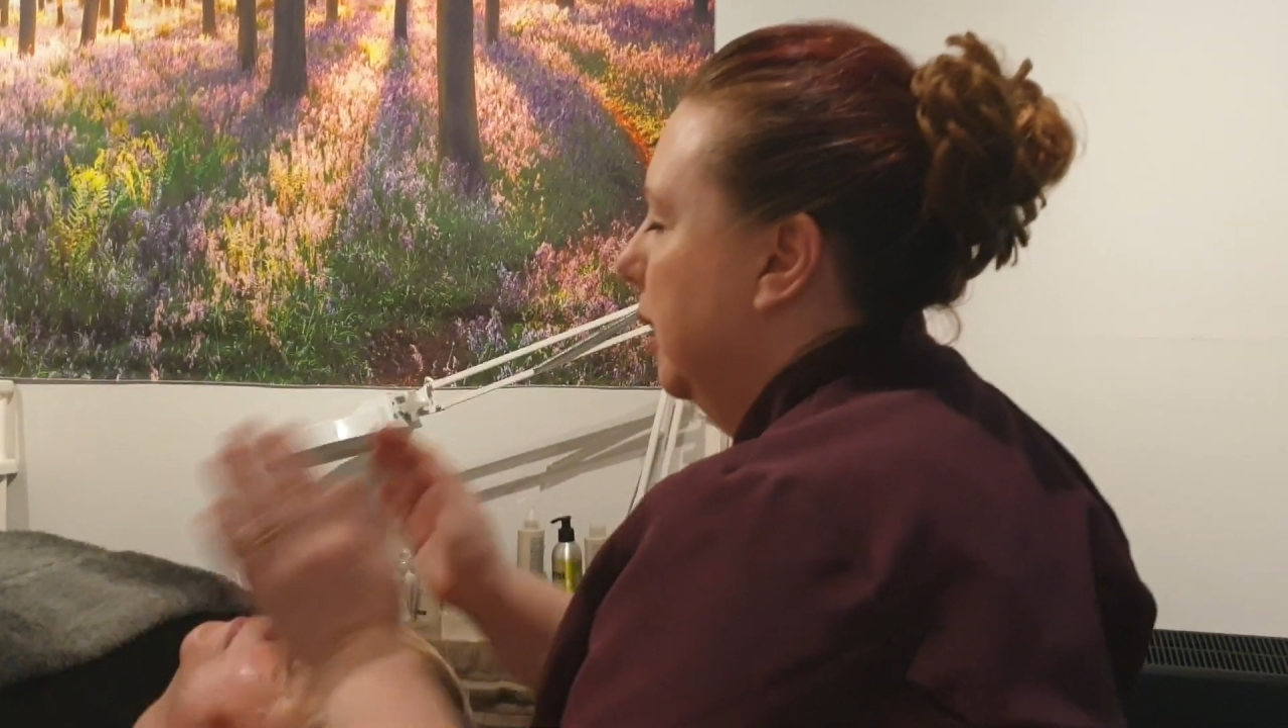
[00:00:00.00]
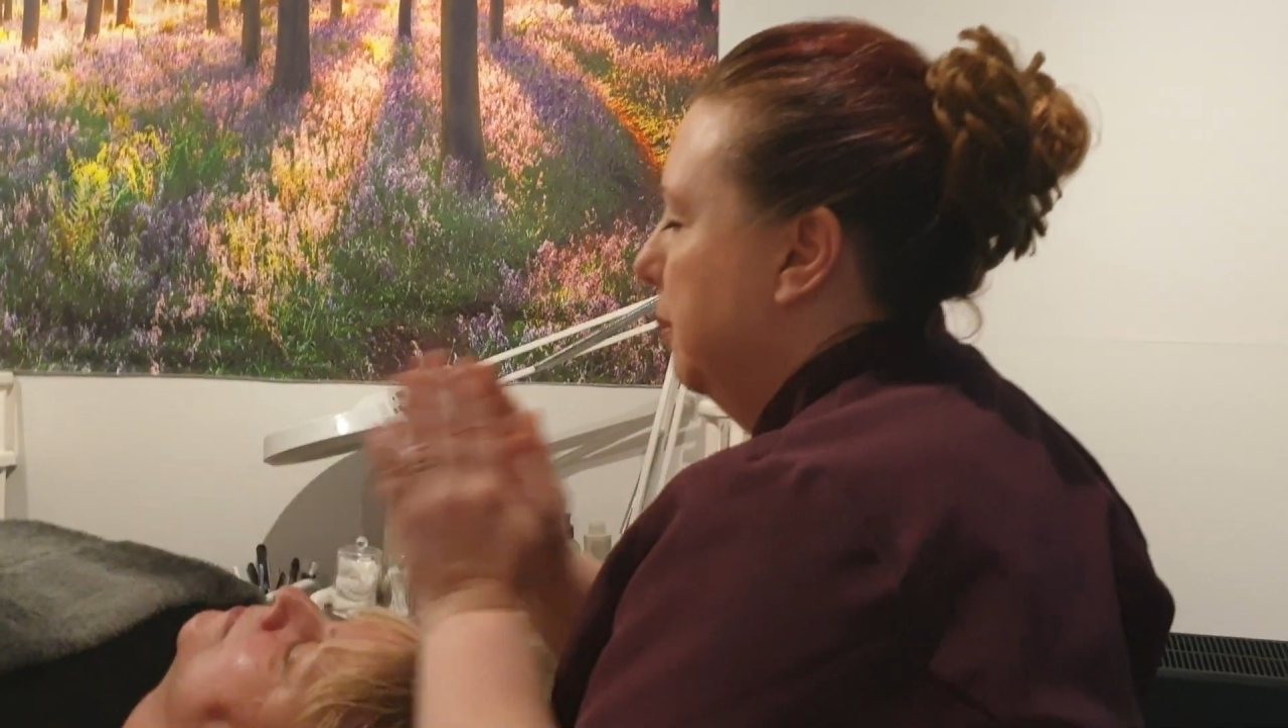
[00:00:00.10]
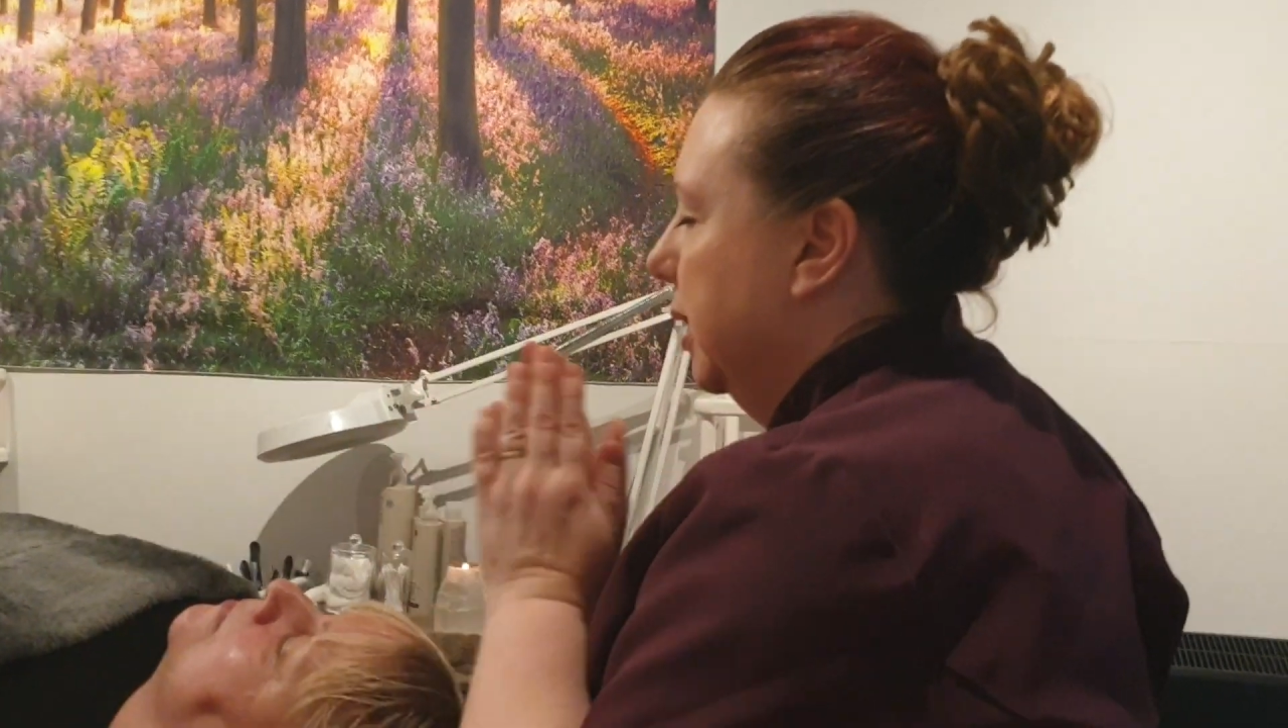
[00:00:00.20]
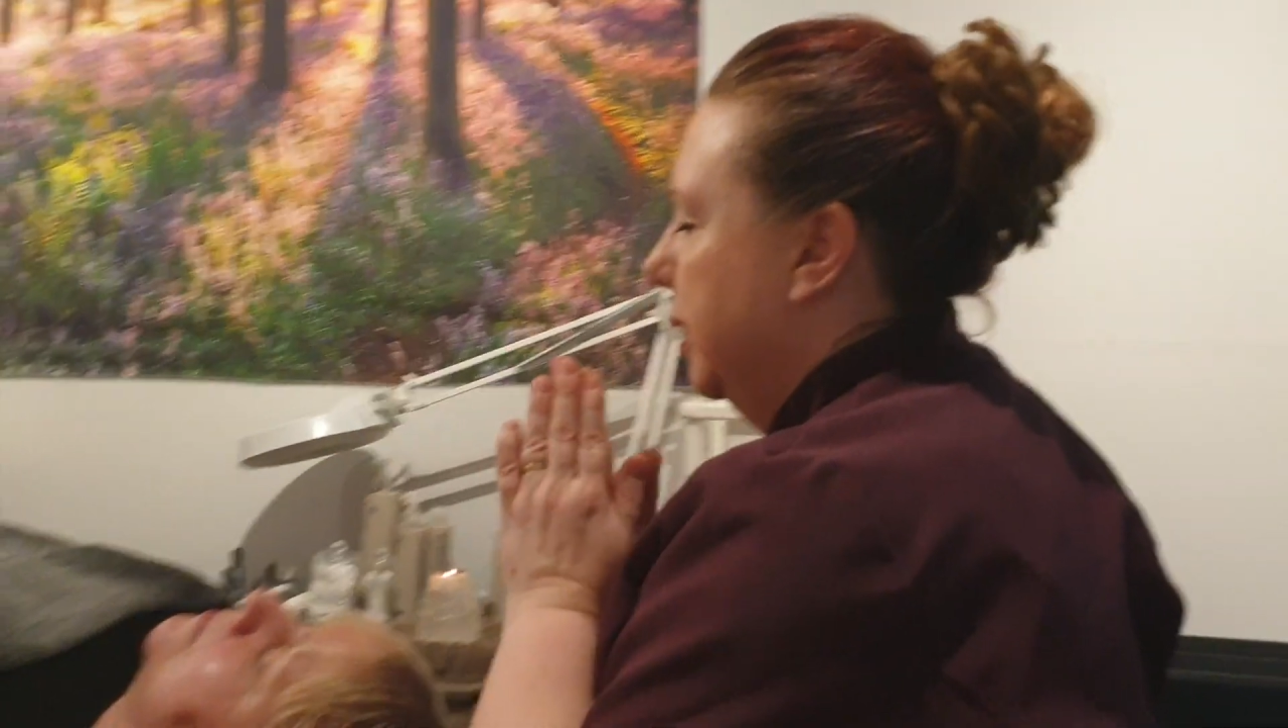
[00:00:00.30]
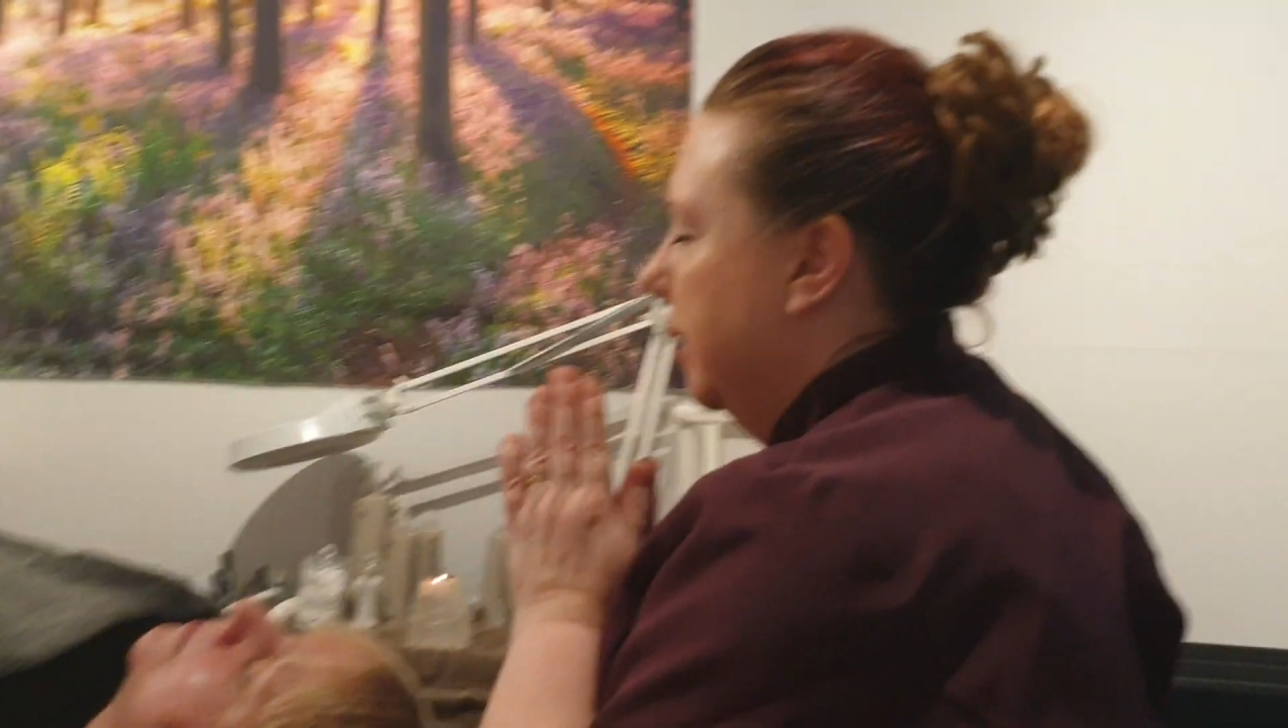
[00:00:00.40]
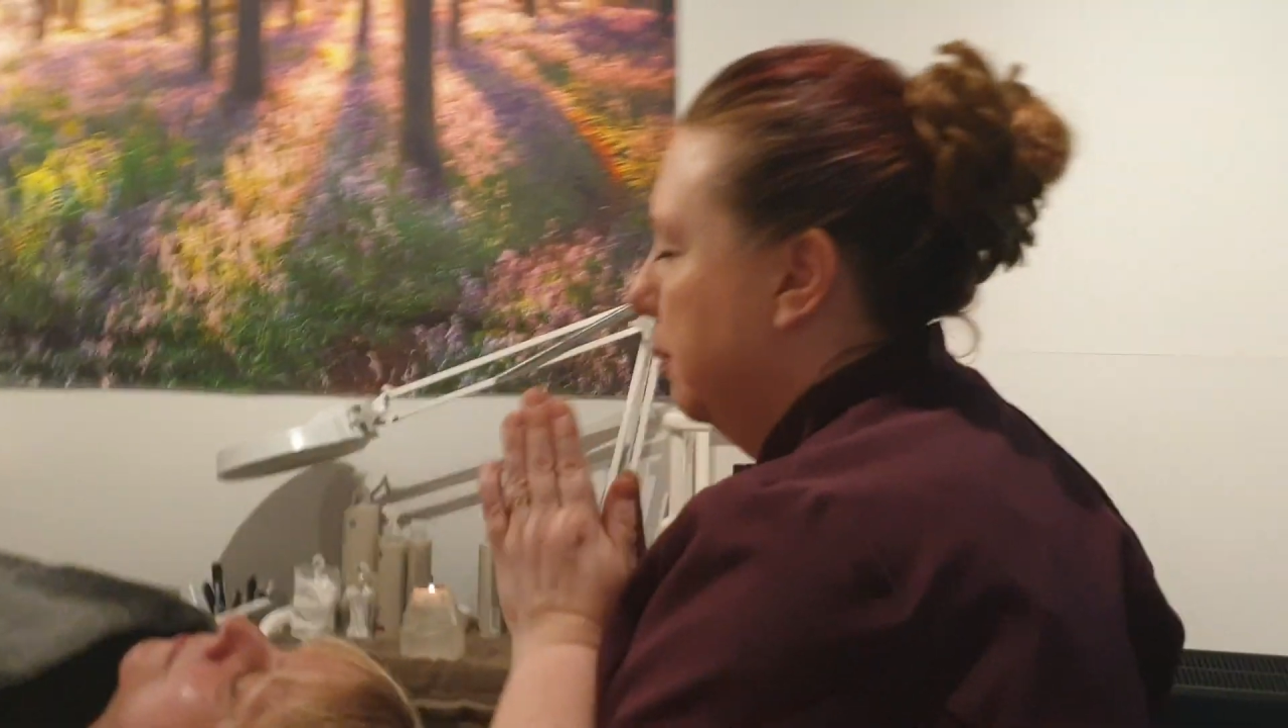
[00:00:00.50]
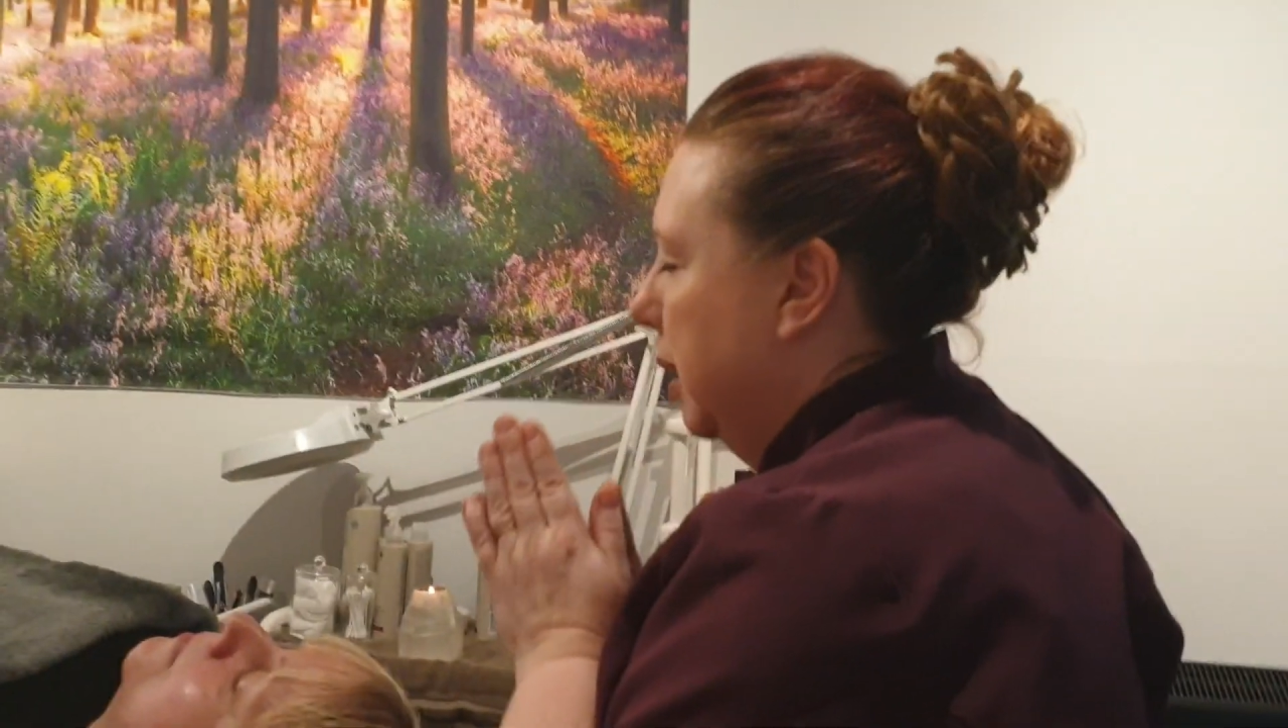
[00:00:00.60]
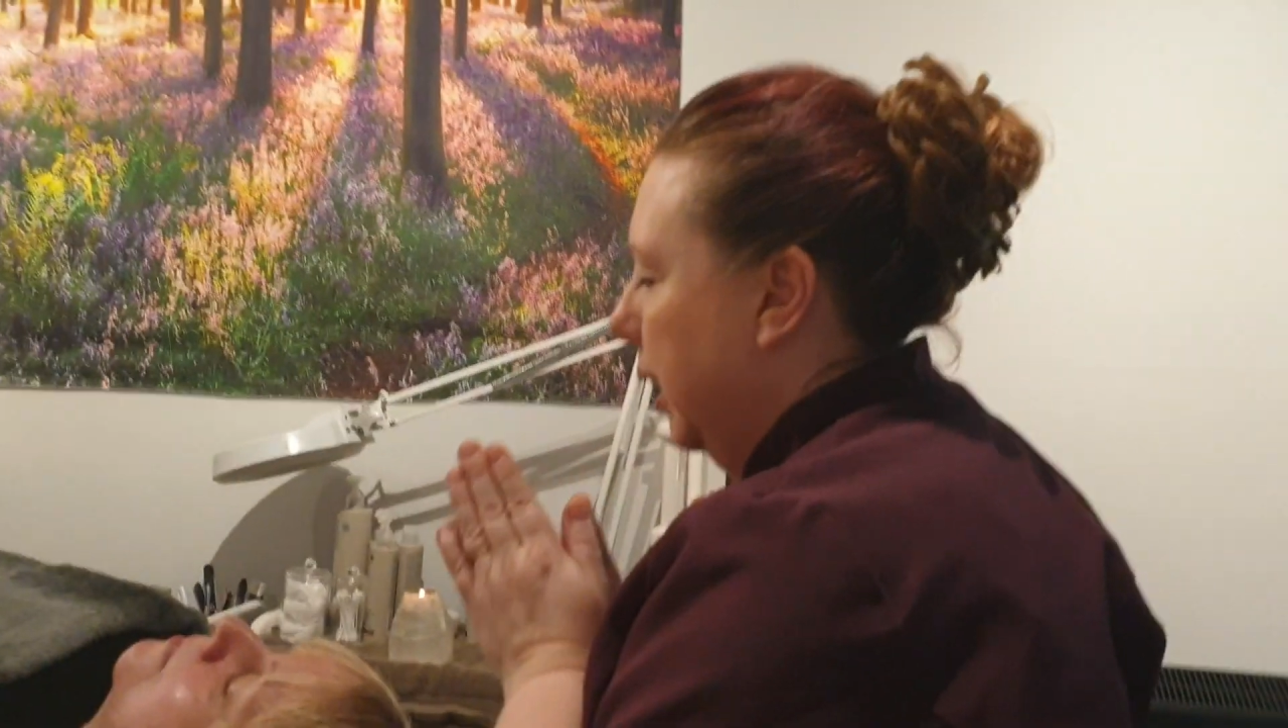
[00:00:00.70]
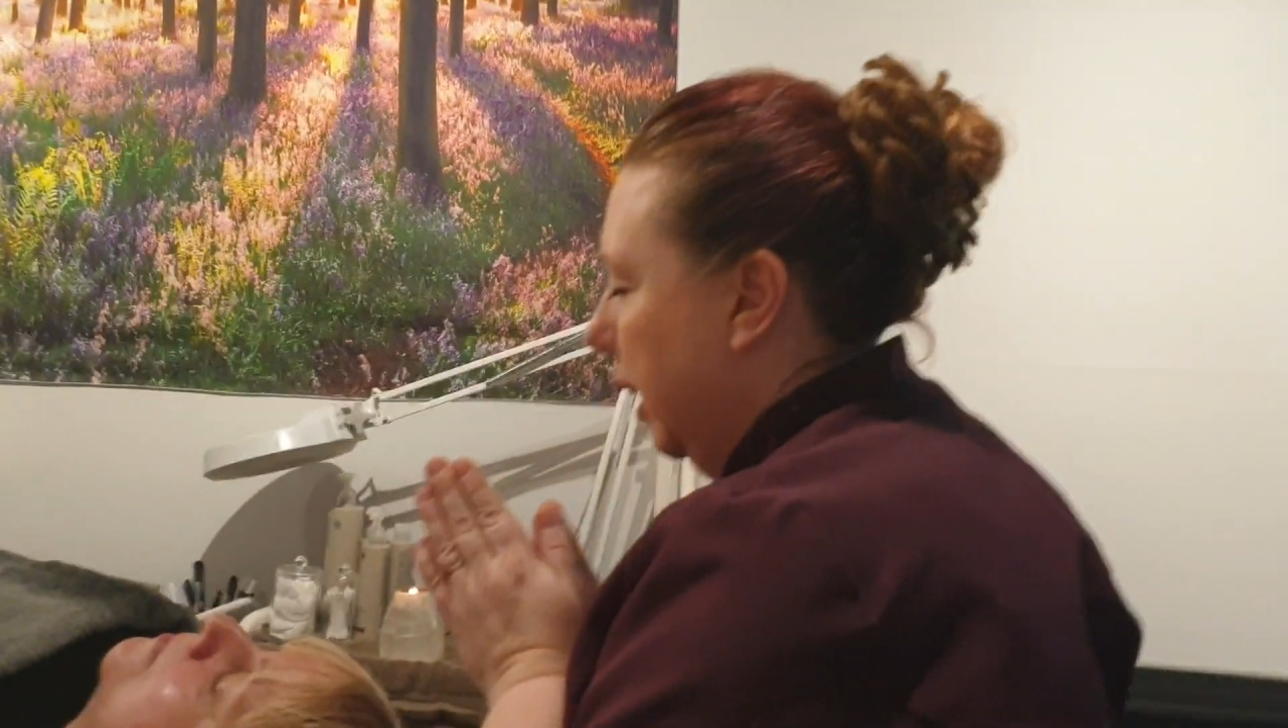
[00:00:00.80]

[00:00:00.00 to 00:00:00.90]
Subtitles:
namaste to my